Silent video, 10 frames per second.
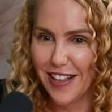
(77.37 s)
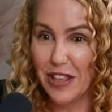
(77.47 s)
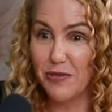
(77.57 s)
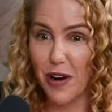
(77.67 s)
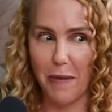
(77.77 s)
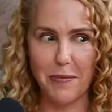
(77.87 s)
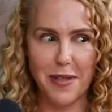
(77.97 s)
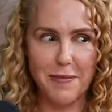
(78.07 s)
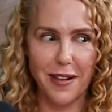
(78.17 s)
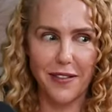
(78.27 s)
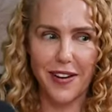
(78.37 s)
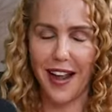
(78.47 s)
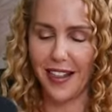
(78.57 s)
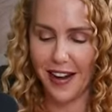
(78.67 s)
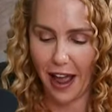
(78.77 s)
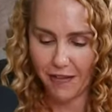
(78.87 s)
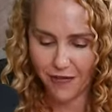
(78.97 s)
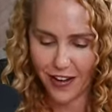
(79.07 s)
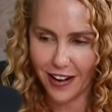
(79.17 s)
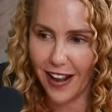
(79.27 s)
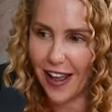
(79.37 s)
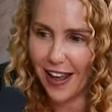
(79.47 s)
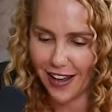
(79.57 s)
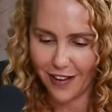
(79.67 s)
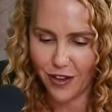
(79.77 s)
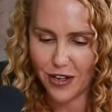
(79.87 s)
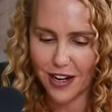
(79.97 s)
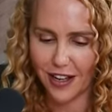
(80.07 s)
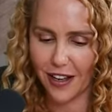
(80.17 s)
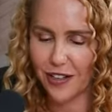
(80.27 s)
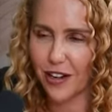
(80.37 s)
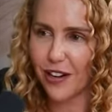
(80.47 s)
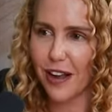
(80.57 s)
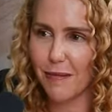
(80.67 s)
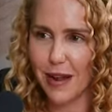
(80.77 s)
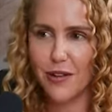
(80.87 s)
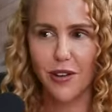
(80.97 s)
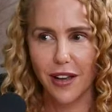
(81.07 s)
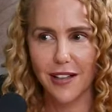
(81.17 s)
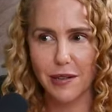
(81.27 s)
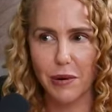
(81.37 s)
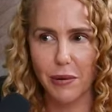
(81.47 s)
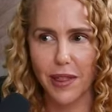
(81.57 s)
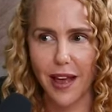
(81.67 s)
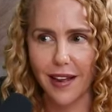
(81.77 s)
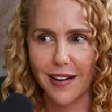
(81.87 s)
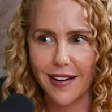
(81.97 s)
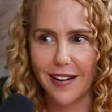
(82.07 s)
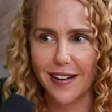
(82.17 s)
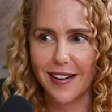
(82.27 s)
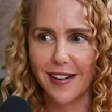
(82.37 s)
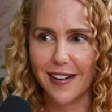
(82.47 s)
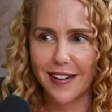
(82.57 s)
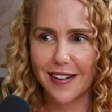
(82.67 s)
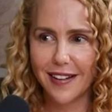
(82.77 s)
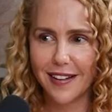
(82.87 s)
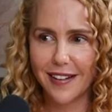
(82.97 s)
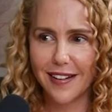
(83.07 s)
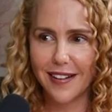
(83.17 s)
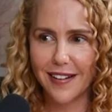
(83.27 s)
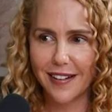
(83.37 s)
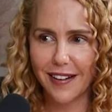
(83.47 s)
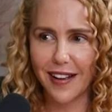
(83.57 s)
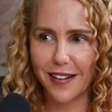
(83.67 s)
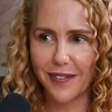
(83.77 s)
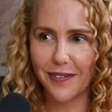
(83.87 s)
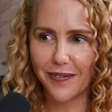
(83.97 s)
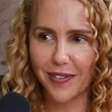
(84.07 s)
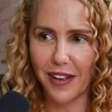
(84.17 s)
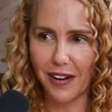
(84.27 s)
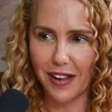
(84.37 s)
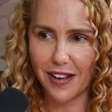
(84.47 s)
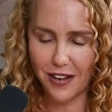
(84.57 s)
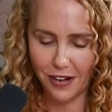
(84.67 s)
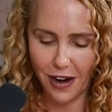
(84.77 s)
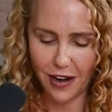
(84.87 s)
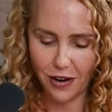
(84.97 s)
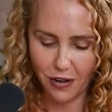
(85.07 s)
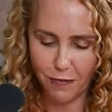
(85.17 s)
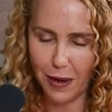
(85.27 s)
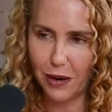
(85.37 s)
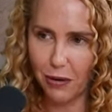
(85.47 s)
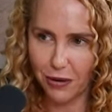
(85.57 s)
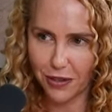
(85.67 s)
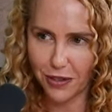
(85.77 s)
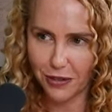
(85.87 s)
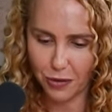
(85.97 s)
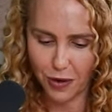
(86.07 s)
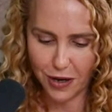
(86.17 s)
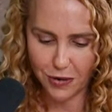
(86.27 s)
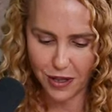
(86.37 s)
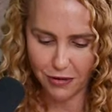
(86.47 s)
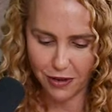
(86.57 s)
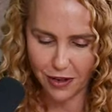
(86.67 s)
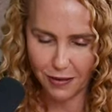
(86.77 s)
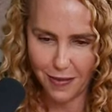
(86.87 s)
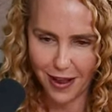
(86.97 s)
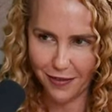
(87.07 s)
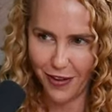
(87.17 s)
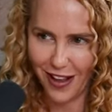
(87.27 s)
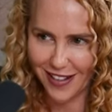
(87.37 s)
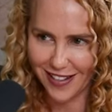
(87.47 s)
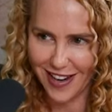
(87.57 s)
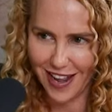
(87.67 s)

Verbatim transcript: you drop them in the middle of an island. I feel like if you did a Kickstarter campaign, you could get somewhere with that. Hmm. I'm going to try that. Okay. All right. You're, I know you have big goals. So twenty twenty-three, you're going to manifest